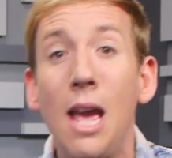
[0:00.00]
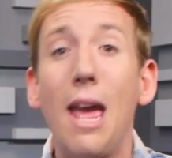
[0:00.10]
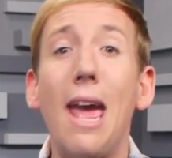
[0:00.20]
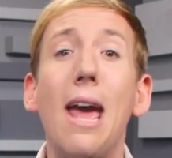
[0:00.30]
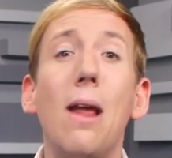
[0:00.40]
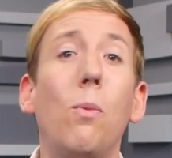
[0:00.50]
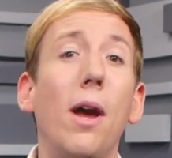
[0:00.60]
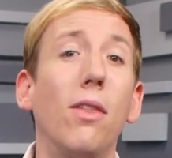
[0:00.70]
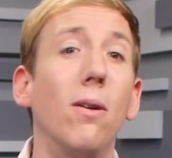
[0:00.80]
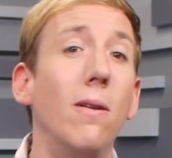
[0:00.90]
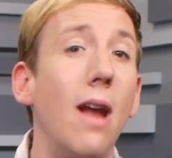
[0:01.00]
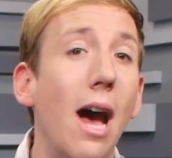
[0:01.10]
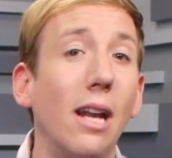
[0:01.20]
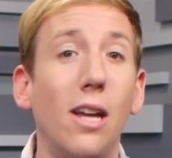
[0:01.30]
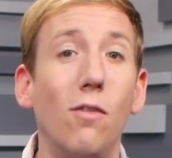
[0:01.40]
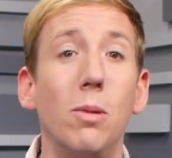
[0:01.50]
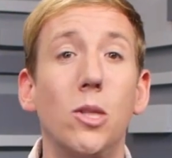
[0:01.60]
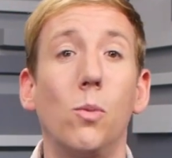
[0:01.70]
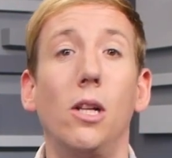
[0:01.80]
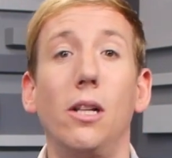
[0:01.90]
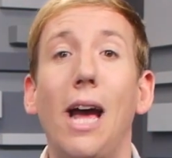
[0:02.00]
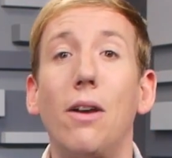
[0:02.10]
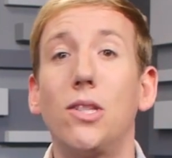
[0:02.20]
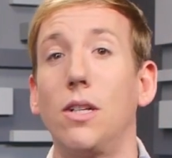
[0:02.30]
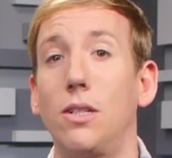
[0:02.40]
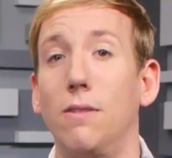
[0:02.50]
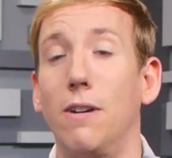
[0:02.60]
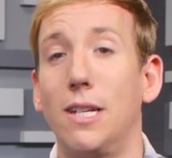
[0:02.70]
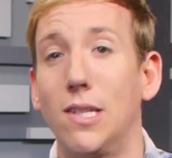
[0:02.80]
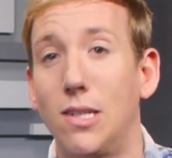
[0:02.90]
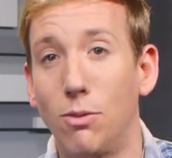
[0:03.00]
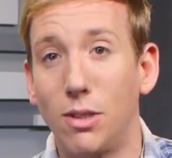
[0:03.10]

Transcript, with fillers: and whether or not governments will allow such devices to